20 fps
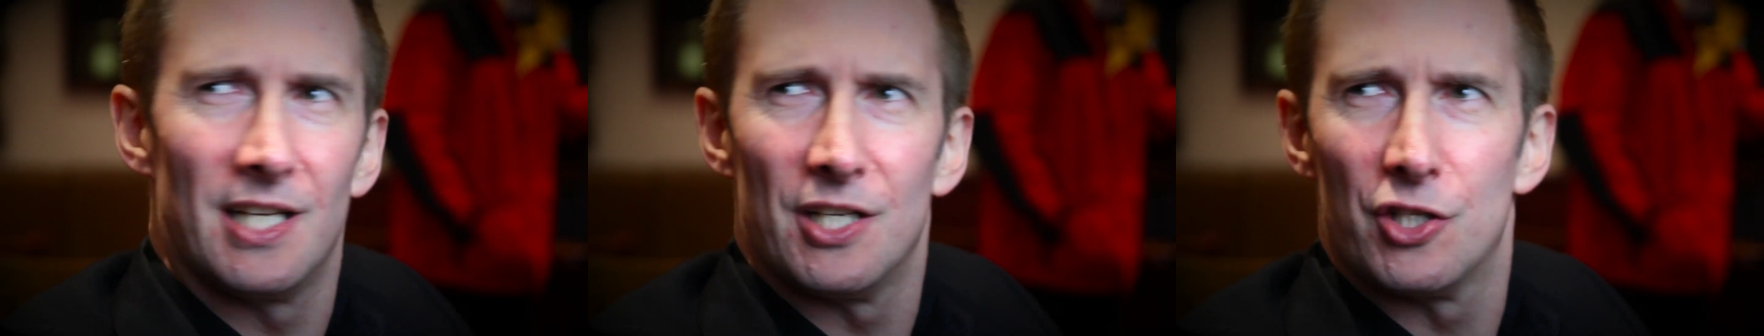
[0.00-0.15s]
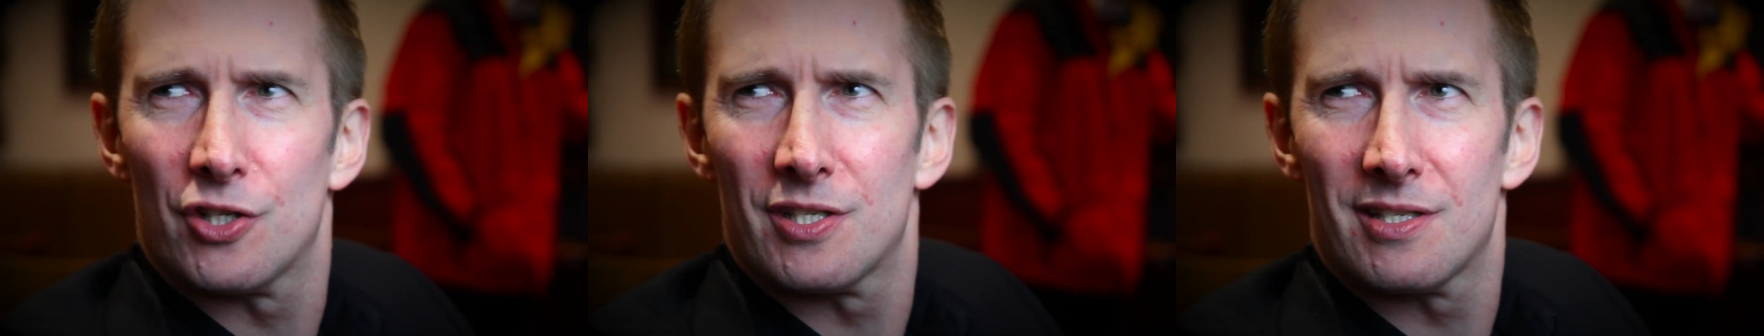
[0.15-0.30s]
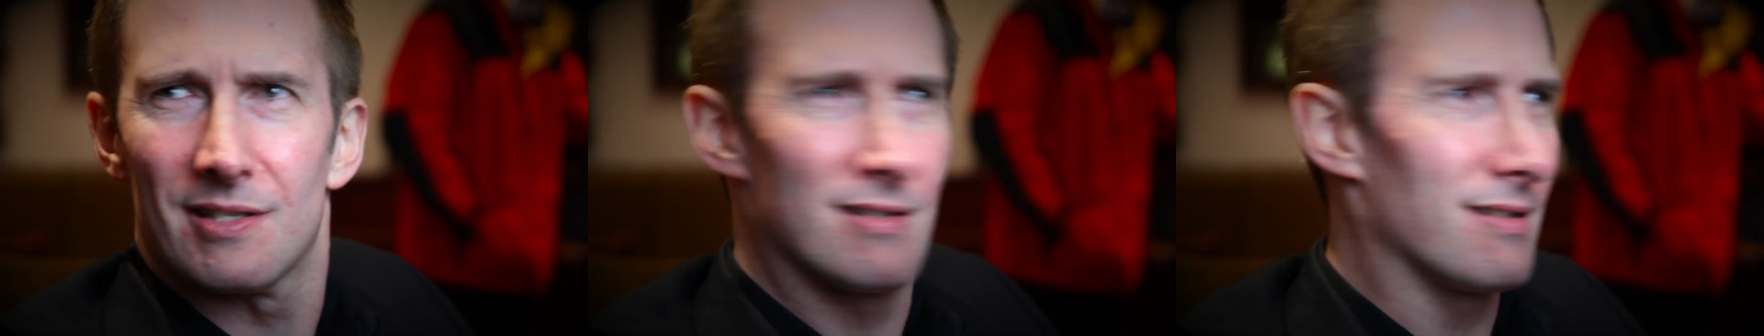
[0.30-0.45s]
he
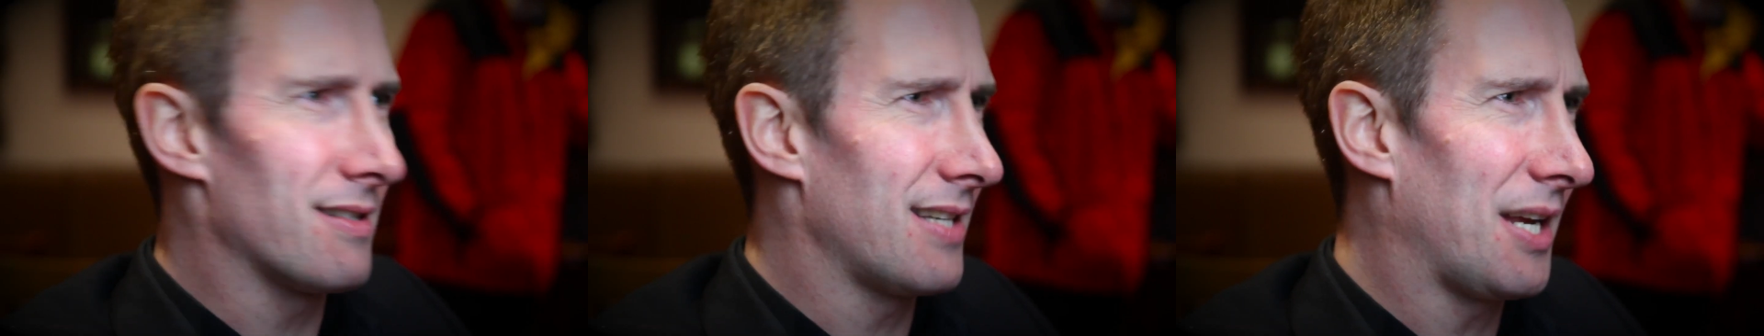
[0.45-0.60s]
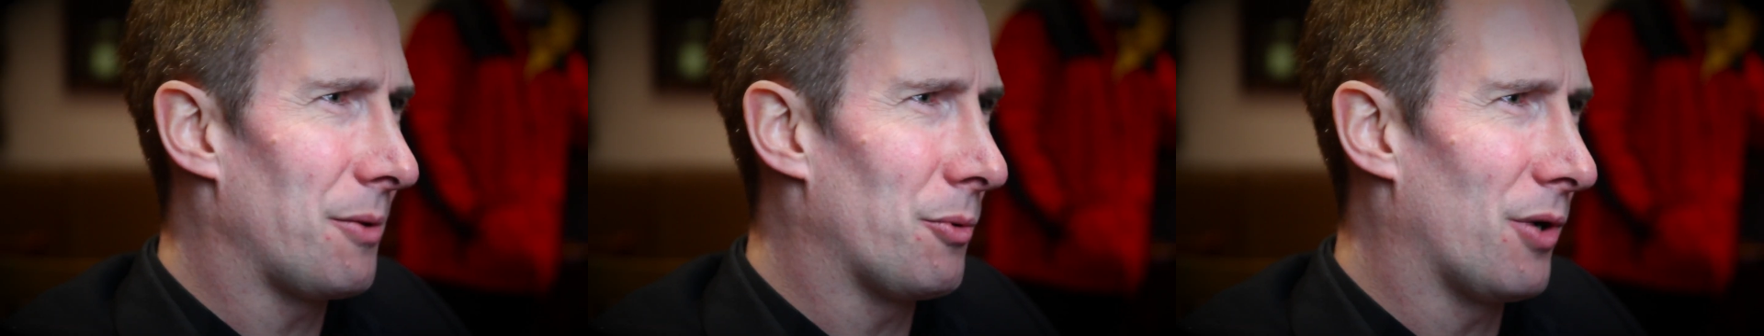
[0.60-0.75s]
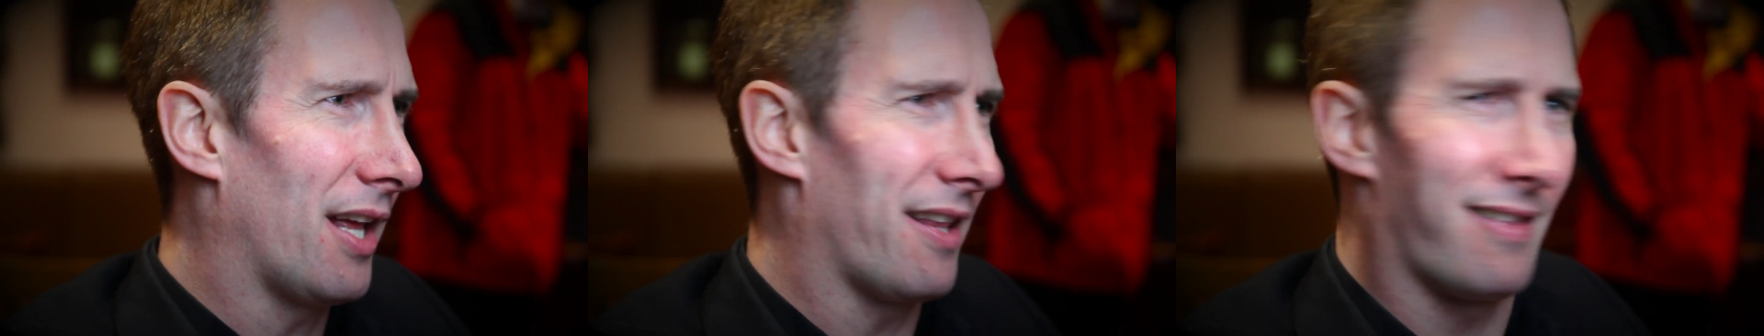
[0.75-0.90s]
just
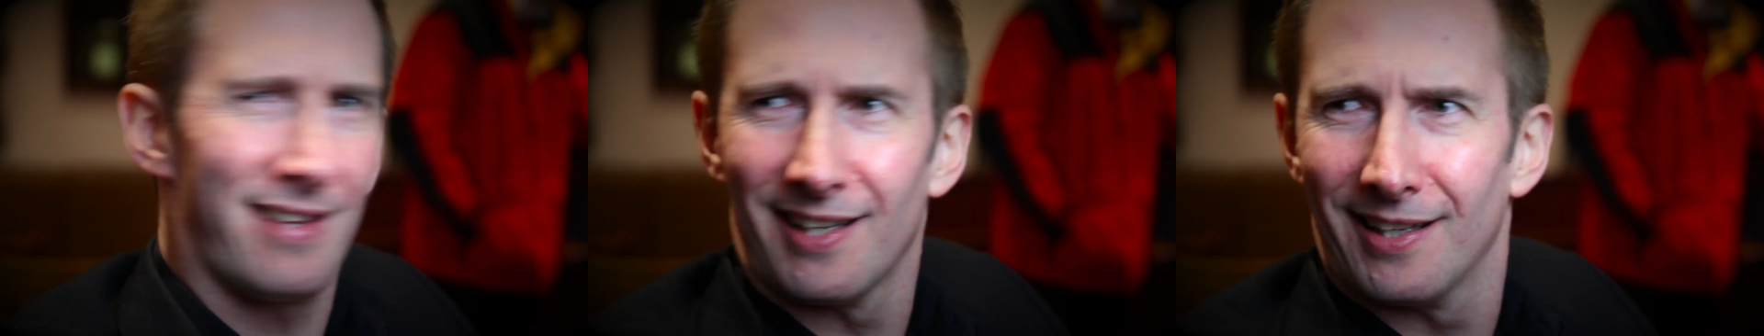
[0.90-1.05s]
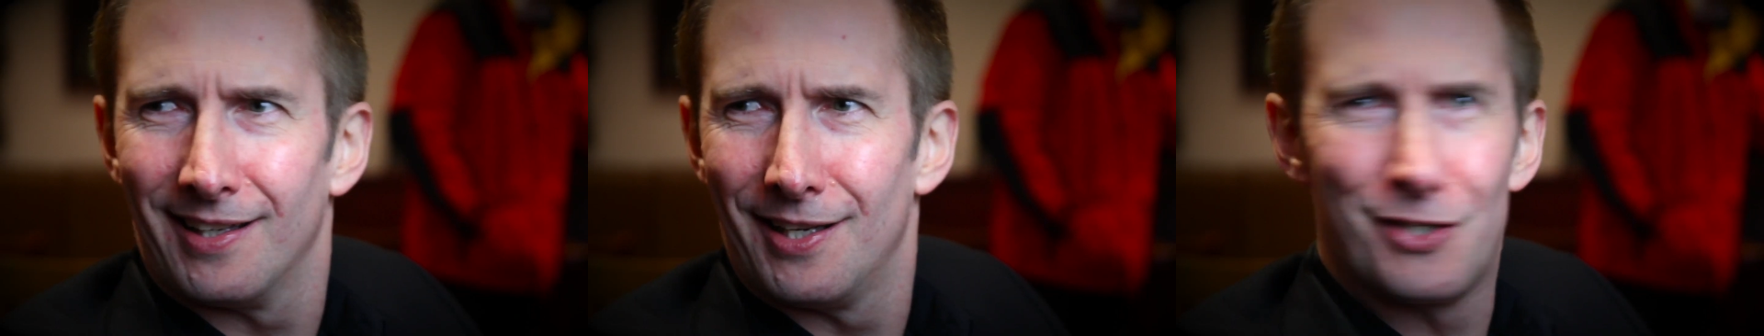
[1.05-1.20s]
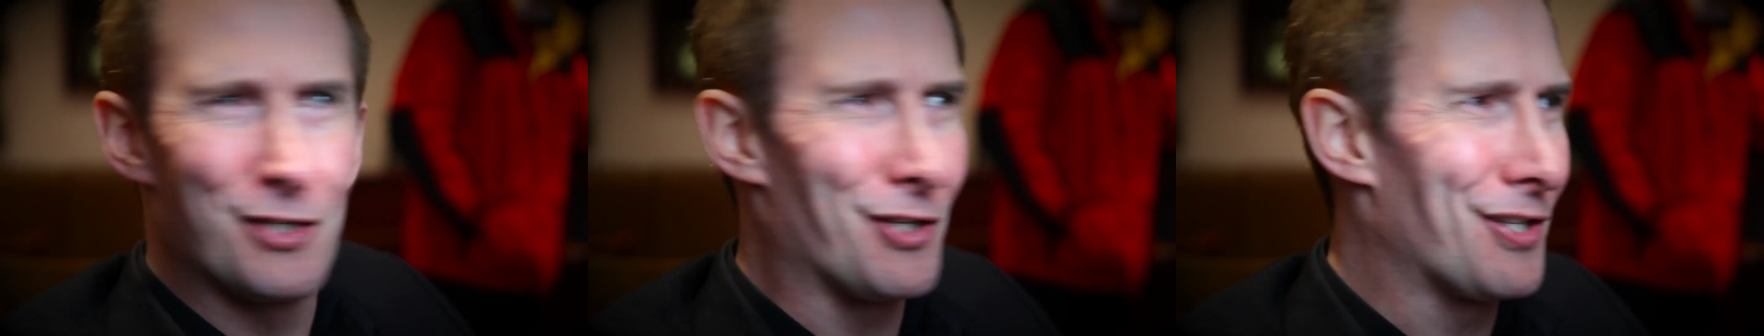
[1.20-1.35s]
say what I think
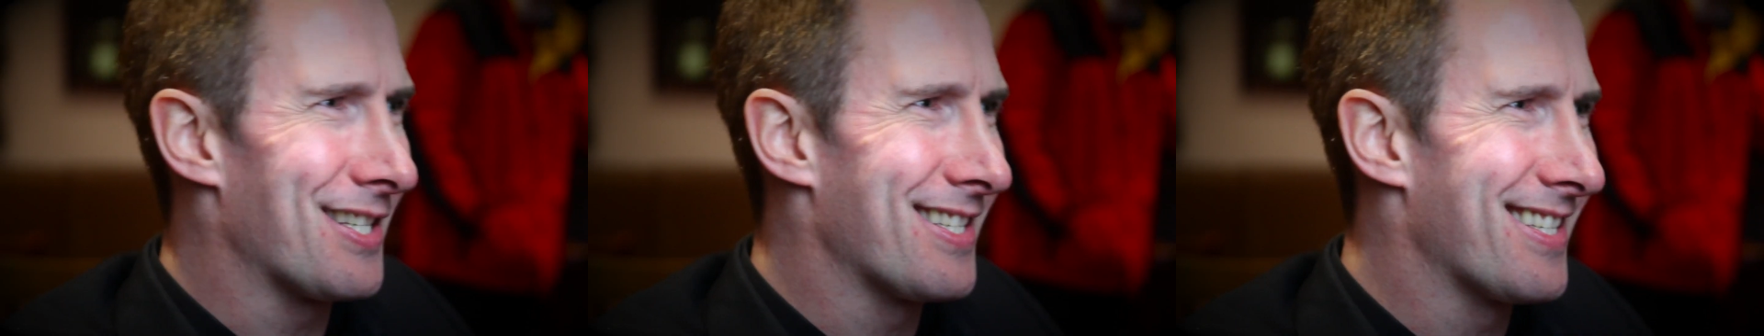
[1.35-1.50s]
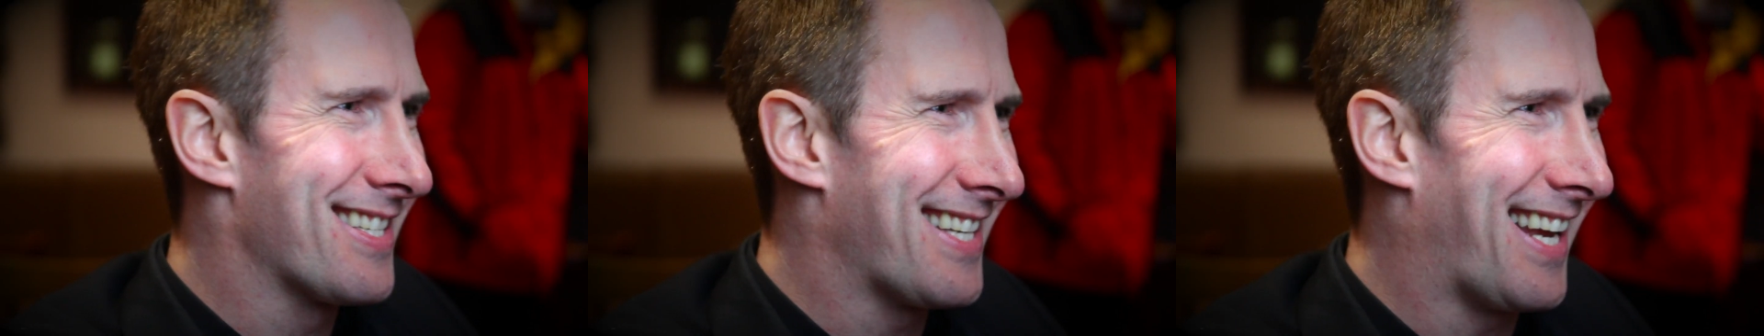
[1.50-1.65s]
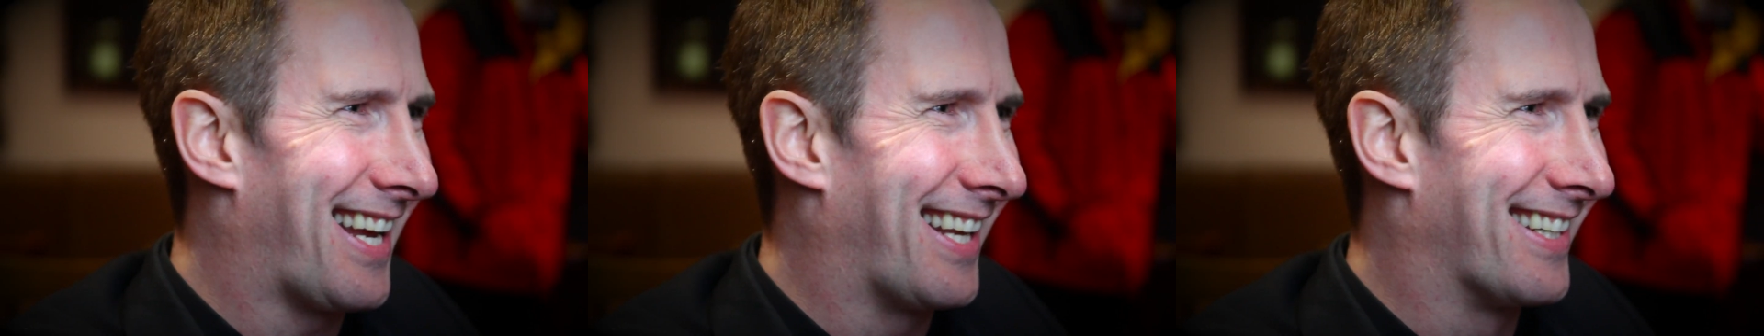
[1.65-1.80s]
he
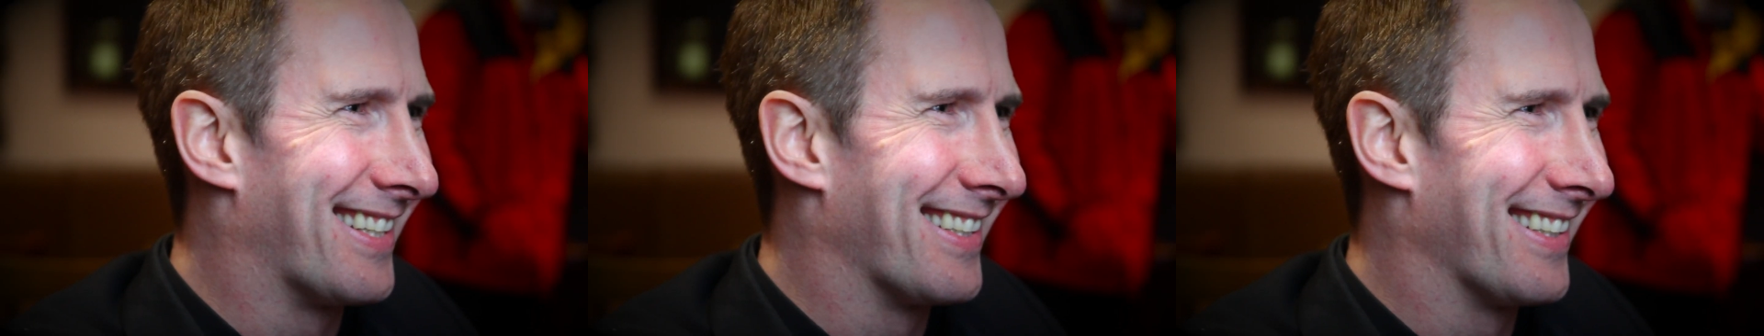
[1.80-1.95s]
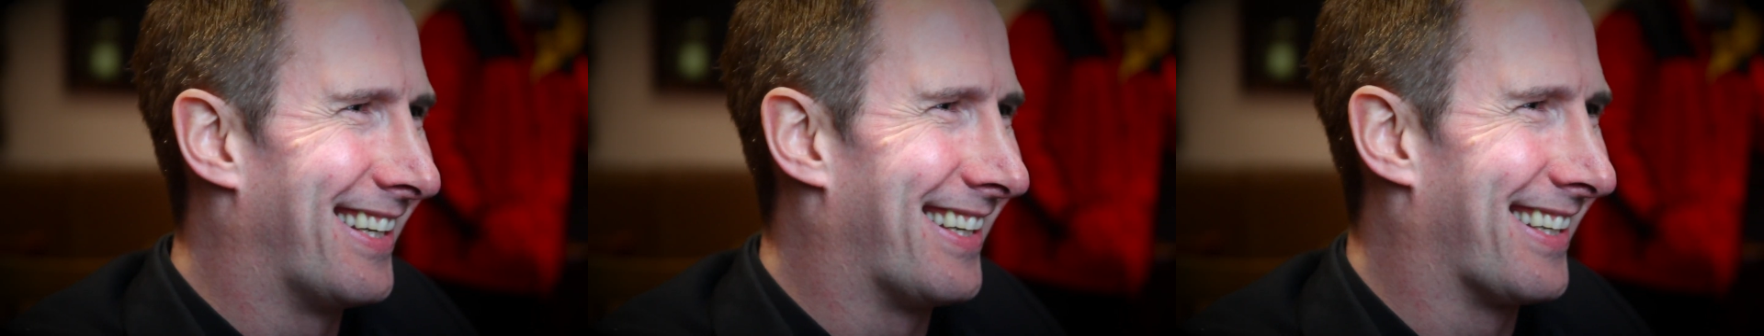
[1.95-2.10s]
just said?